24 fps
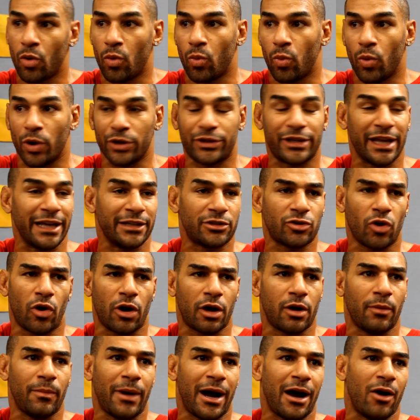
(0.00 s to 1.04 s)
what they
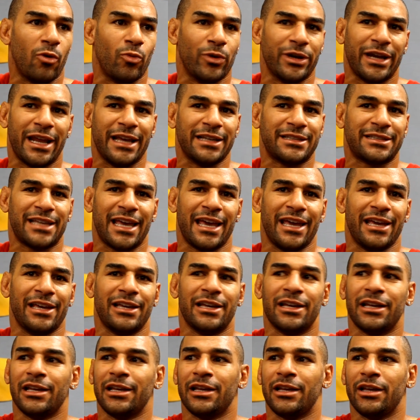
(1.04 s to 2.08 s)
talk about when they say,
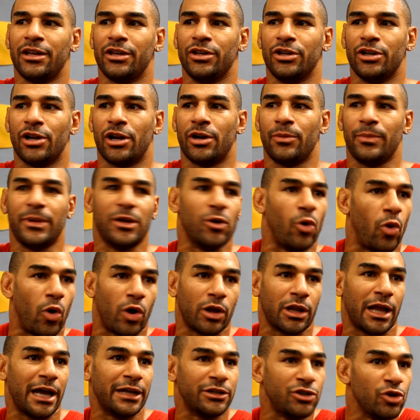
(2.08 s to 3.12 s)
you know what I mean,
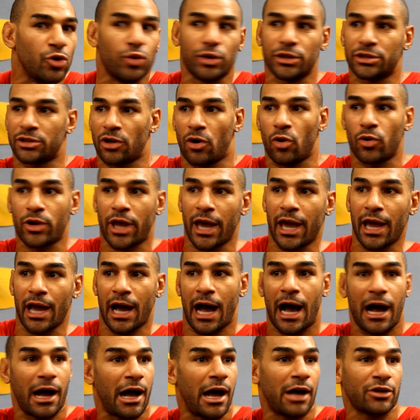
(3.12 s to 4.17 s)
all I do is, okay,
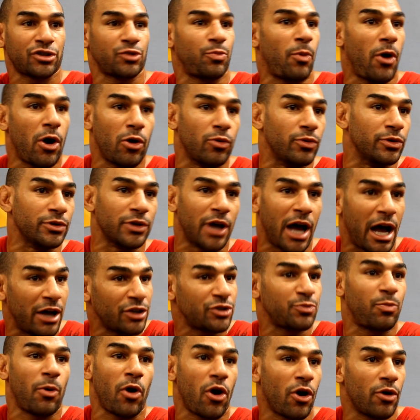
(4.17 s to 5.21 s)
I'll spar
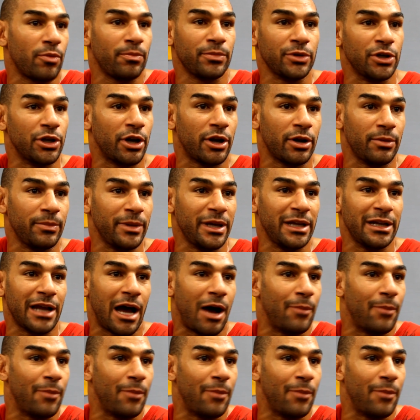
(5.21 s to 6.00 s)
them, you know what I mean?